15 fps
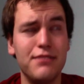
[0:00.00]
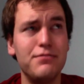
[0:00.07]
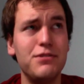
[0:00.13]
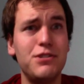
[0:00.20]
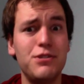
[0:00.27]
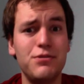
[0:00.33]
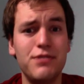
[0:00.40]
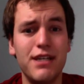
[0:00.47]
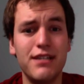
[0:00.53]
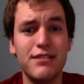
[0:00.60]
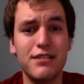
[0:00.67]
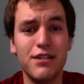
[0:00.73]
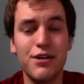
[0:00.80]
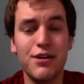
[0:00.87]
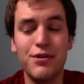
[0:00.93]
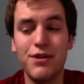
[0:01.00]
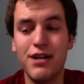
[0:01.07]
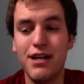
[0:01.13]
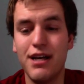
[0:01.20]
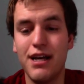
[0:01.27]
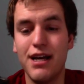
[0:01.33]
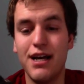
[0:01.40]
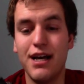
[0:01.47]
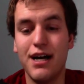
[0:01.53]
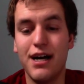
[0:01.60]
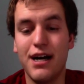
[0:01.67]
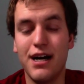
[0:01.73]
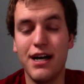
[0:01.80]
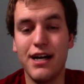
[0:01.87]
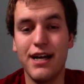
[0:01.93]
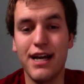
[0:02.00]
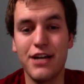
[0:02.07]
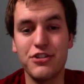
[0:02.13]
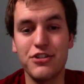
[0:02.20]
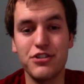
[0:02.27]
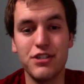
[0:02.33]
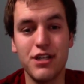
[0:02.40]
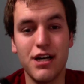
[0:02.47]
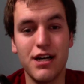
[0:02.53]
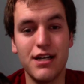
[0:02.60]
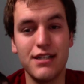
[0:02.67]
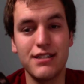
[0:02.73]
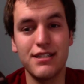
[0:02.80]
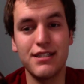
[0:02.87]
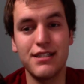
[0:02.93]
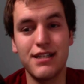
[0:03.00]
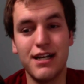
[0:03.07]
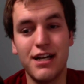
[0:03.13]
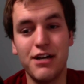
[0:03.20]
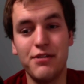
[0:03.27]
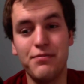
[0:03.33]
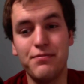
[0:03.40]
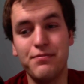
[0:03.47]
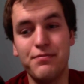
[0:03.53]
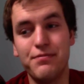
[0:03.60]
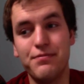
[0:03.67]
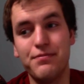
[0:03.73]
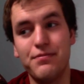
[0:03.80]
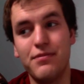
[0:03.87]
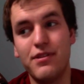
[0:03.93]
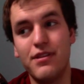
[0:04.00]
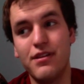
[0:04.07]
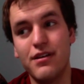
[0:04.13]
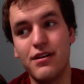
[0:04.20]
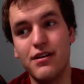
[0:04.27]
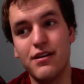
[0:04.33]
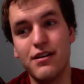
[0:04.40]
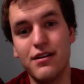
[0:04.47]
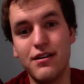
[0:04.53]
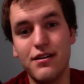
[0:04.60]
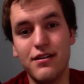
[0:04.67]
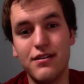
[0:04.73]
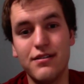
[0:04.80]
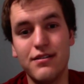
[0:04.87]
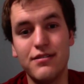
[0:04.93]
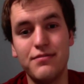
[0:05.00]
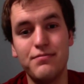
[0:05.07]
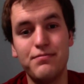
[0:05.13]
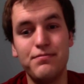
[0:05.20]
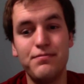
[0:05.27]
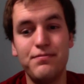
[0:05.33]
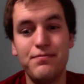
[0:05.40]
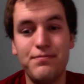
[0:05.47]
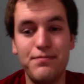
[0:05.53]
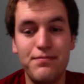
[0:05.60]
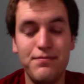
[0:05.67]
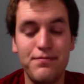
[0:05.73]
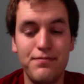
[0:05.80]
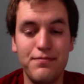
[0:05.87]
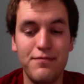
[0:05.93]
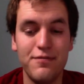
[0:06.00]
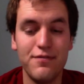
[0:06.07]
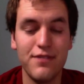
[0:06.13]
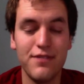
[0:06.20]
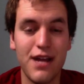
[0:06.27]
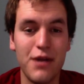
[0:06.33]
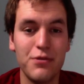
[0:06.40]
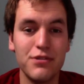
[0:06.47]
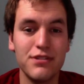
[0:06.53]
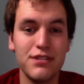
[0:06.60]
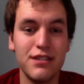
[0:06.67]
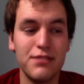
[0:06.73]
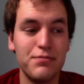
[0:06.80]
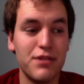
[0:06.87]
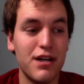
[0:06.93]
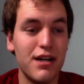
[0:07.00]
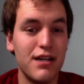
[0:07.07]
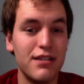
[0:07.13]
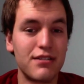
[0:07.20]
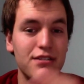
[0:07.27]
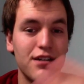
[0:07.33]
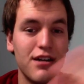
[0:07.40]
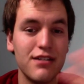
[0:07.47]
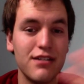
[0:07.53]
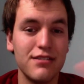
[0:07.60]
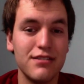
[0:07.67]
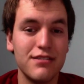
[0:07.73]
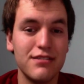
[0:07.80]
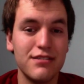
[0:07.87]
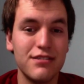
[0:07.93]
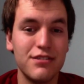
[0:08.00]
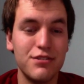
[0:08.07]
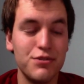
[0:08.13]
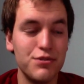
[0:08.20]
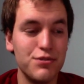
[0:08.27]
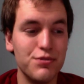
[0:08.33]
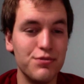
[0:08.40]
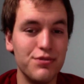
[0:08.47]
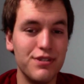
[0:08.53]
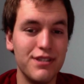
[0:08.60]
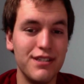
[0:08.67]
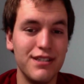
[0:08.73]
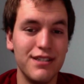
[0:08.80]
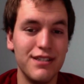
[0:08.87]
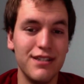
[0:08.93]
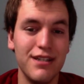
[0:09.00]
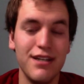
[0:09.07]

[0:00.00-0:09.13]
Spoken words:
2 days ago, I actually got the flowers that the bride tosses to the